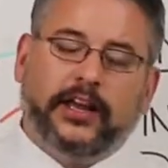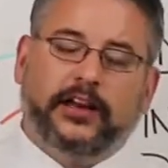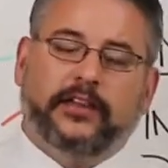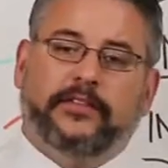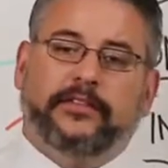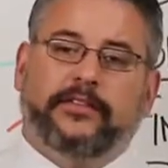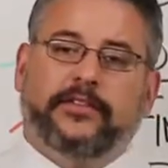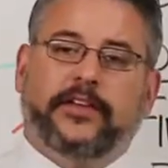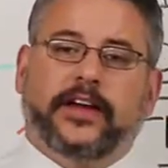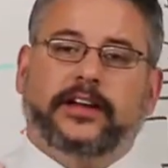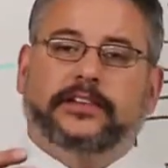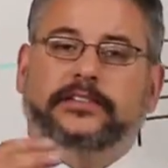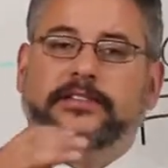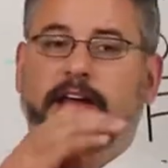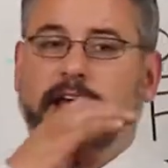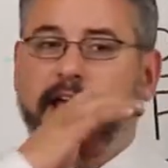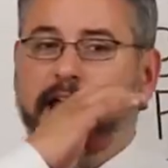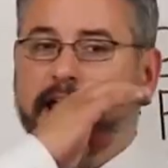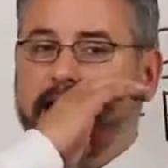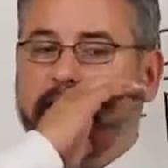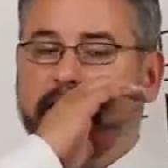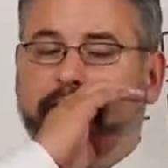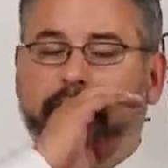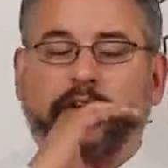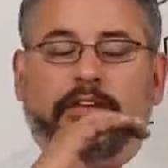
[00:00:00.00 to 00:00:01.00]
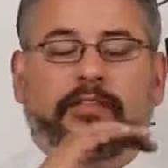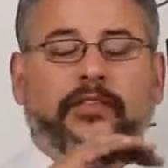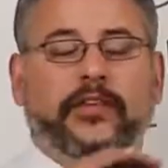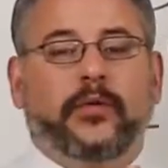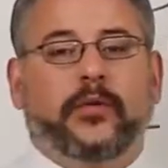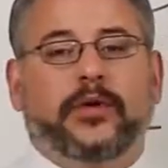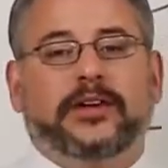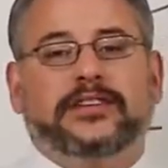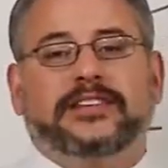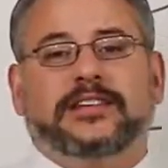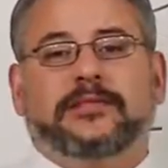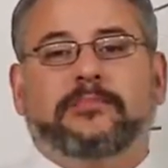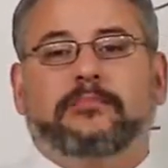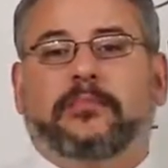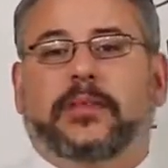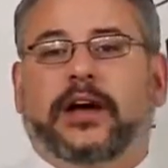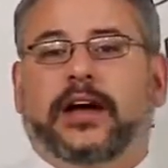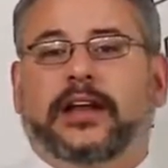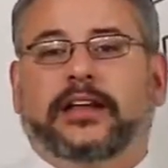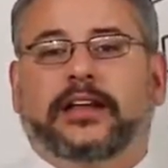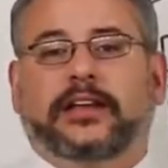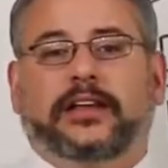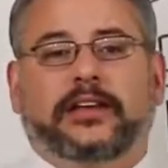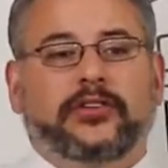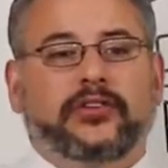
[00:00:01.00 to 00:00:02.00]
It affects, even if it wasn't
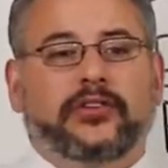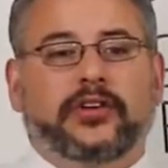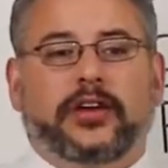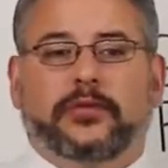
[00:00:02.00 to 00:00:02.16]
money,